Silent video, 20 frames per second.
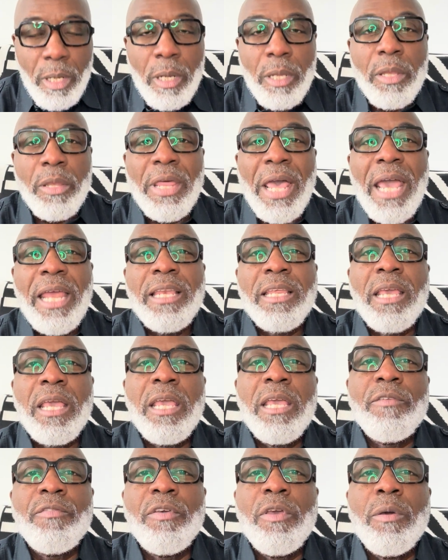That
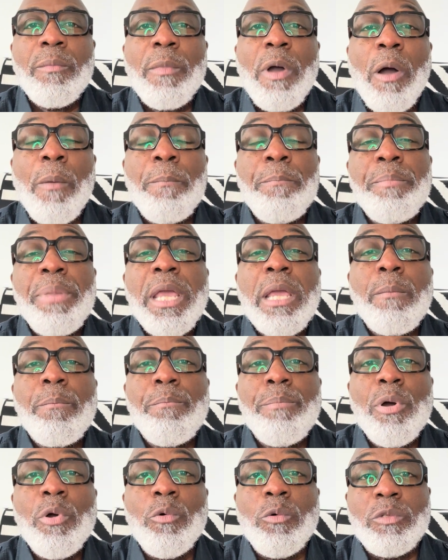gave him a big
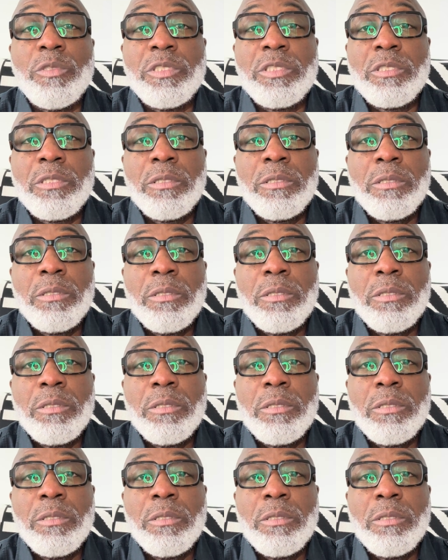boost